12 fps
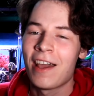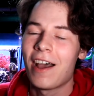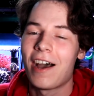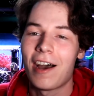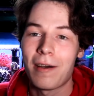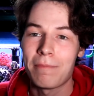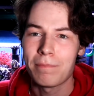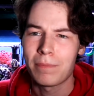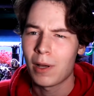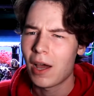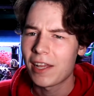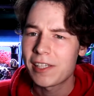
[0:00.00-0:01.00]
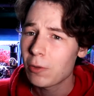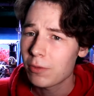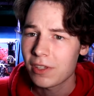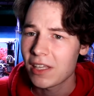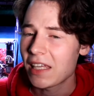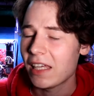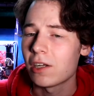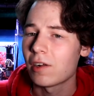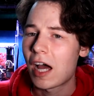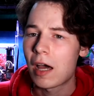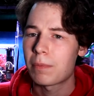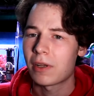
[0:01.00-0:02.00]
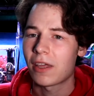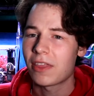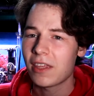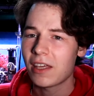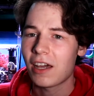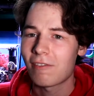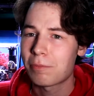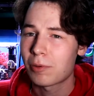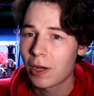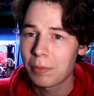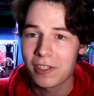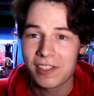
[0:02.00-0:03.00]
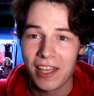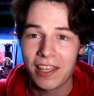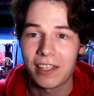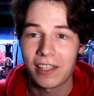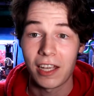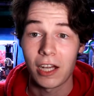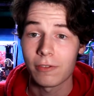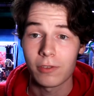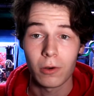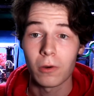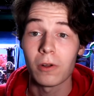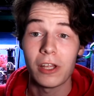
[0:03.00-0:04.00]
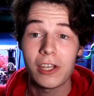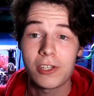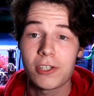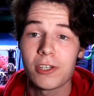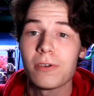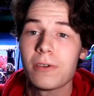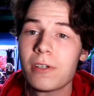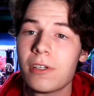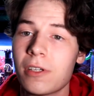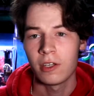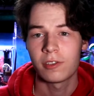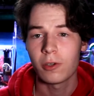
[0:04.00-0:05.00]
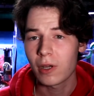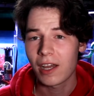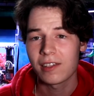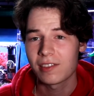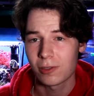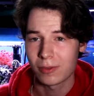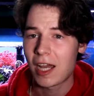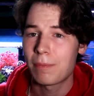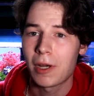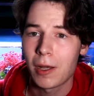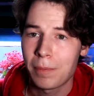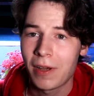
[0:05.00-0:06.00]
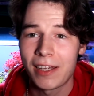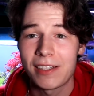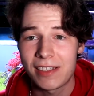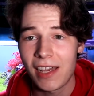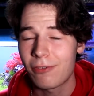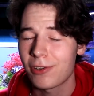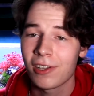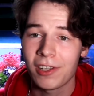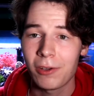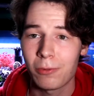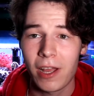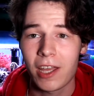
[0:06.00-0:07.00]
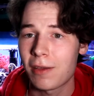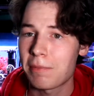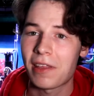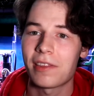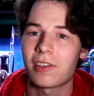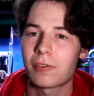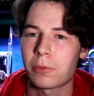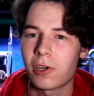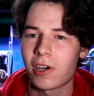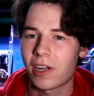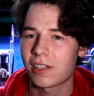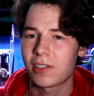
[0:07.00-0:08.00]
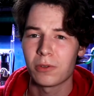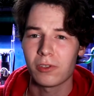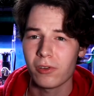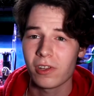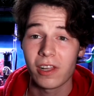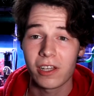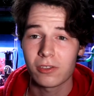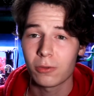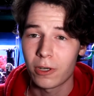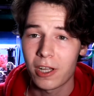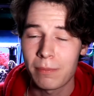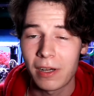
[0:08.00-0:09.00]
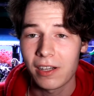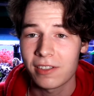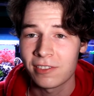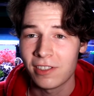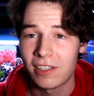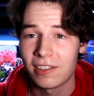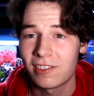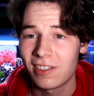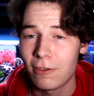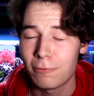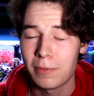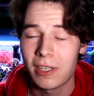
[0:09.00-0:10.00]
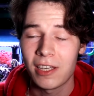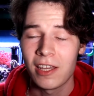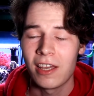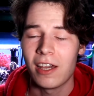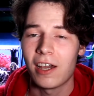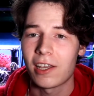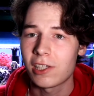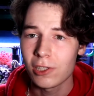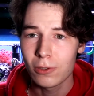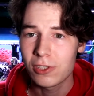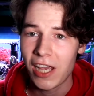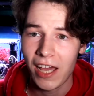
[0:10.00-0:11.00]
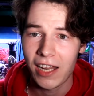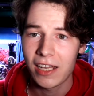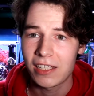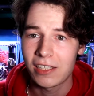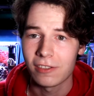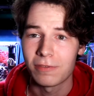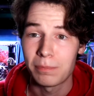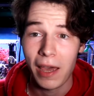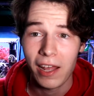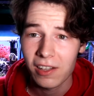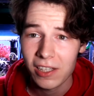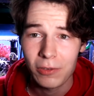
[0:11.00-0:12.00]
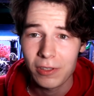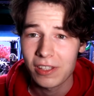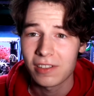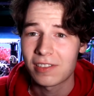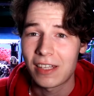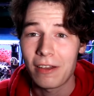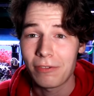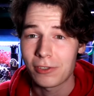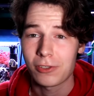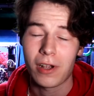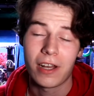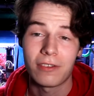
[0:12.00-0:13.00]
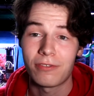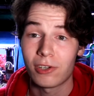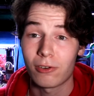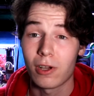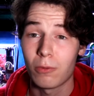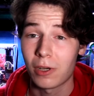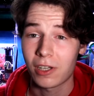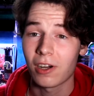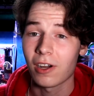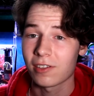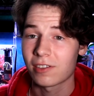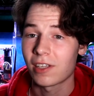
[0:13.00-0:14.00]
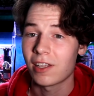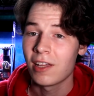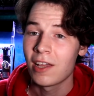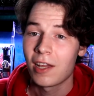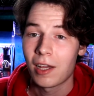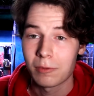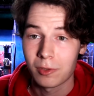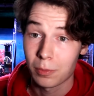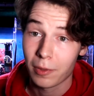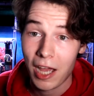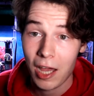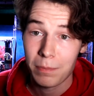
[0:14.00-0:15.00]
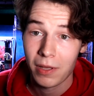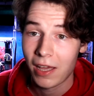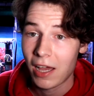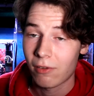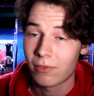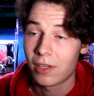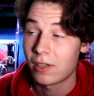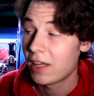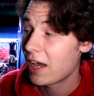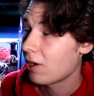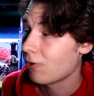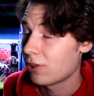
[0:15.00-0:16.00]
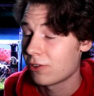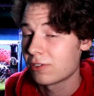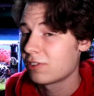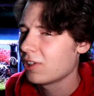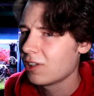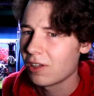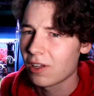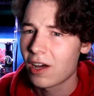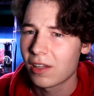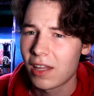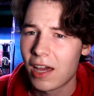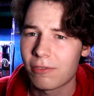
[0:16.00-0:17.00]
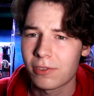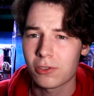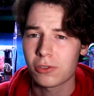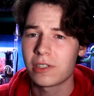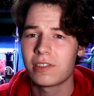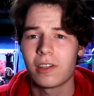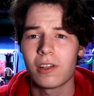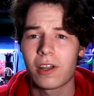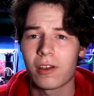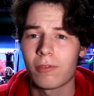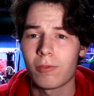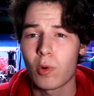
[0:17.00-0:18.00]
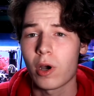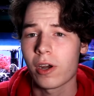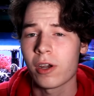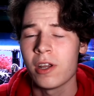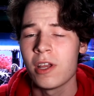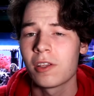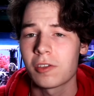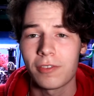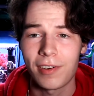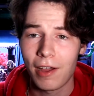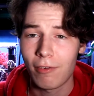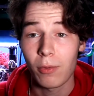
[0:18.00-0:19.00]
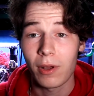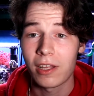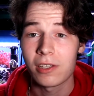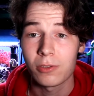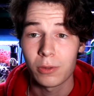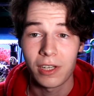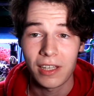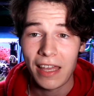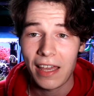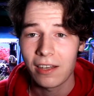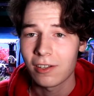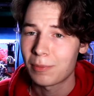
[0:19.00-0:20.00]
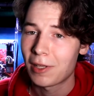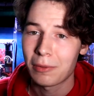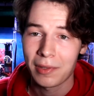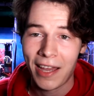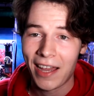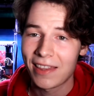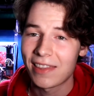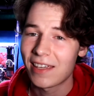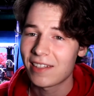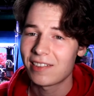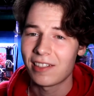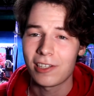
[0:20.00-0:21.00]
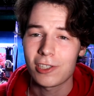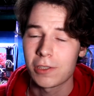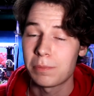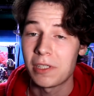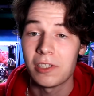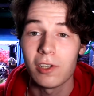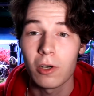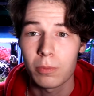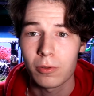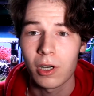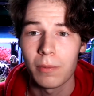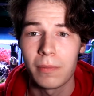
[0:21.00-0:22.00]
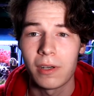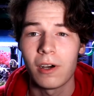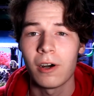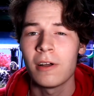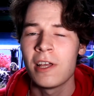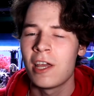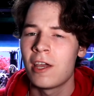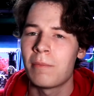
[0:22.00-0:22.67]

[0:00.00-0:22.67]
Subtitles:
But I don't think it'll happen. I think I've probably taken care of the whole issue. So guys, to wrap up, I definitely recommend this product. It was only like 20 bucks and saved me a huge headache of battling with this stuff and trying to figure out what caused it. I'm super happy I have it now, and there's still a lot left. It treats a lot of water. So if I ever run into it again, I'll be able to add this and it should be no problem at all.